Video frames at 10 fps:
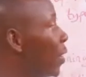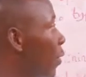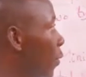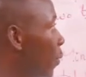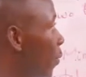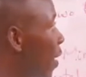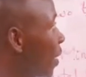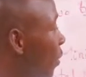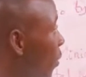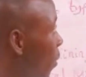through
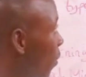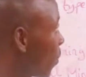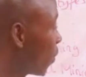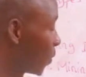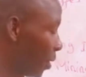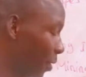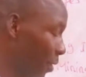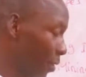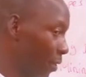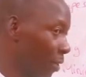that oral
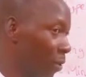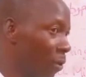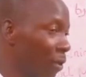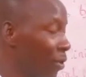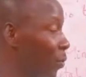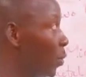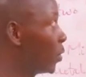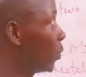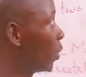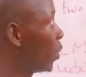processes is
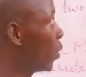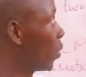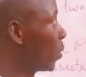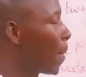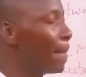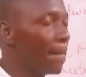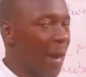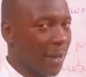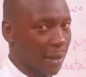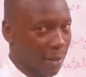what we call
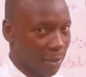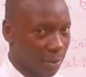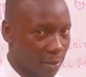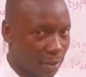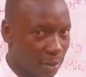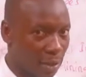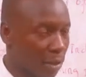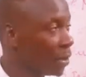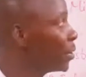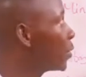mining.
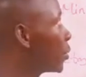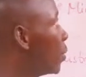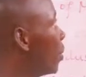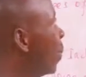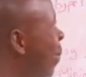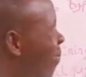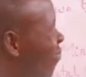So